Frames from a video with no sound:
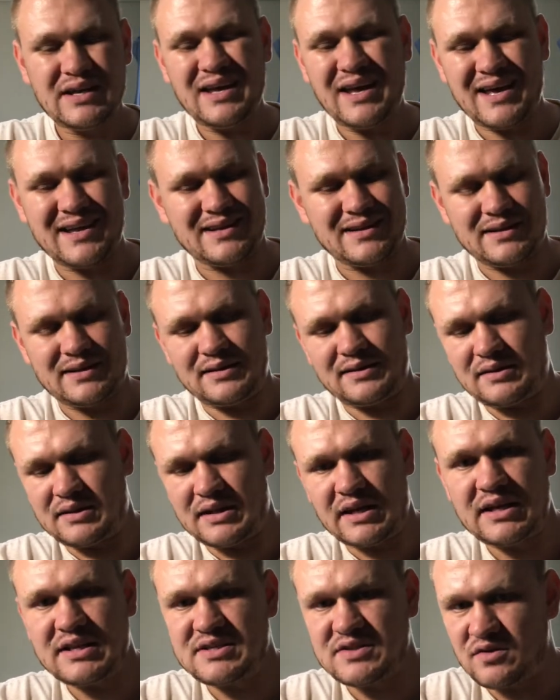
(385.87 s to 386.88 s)
and
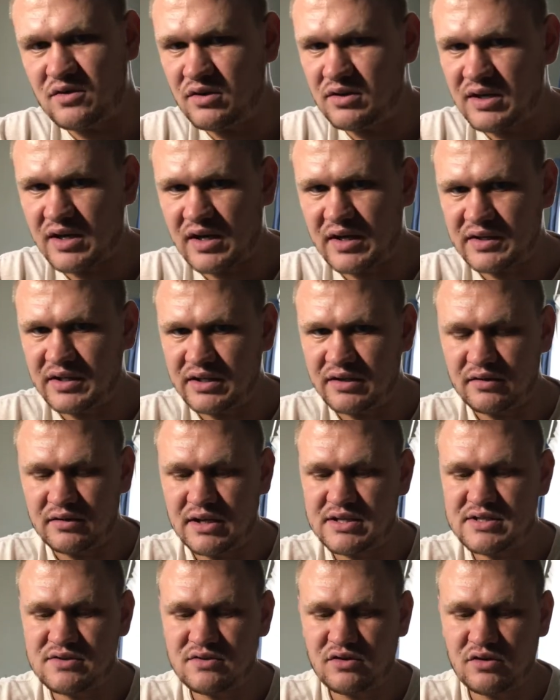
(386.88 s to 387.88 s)
that is not ideal.
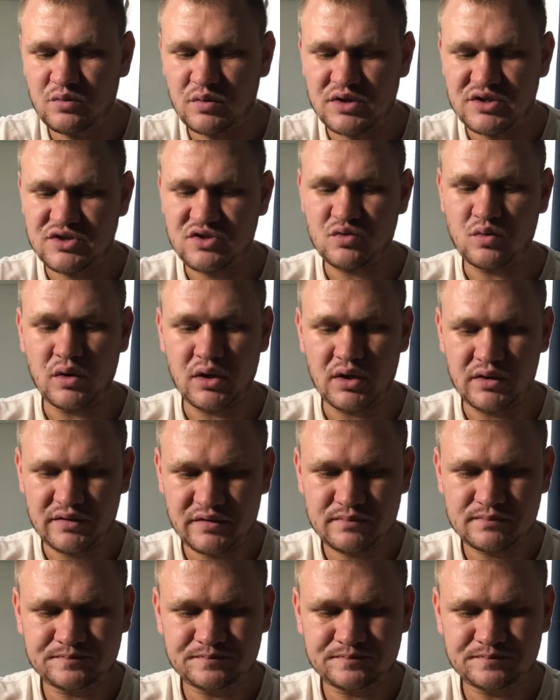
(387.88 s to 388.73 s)
That's not what you want.